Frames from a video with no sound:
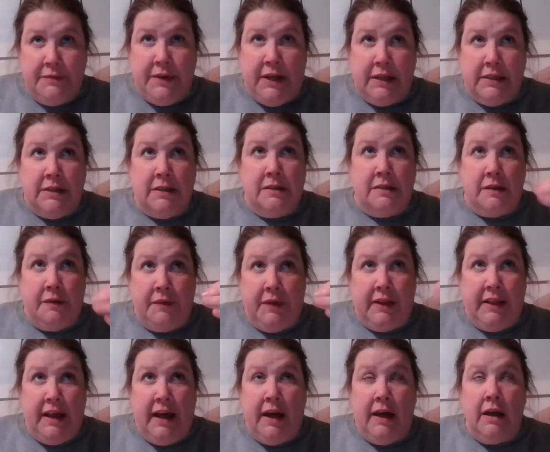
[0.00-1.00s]
tests and stuff
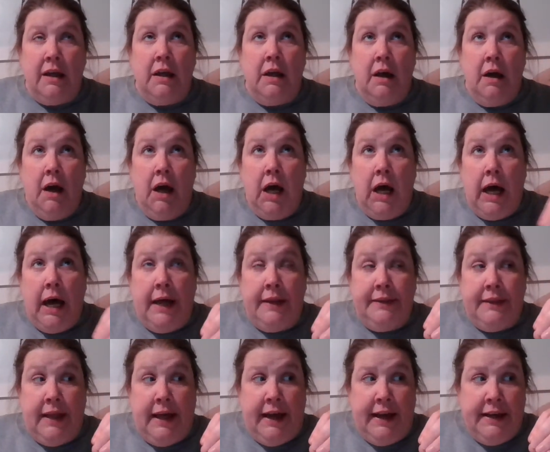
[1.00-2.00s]
like that
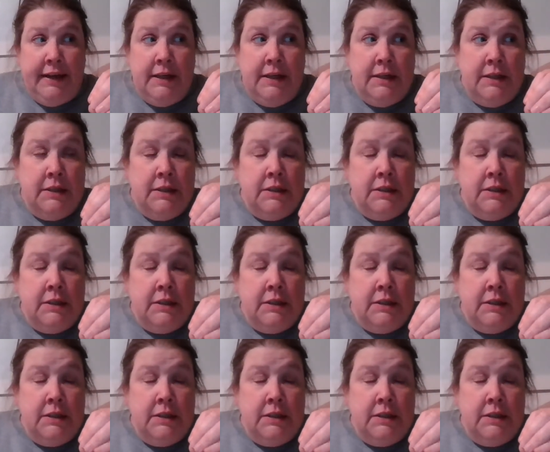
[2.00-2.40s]
online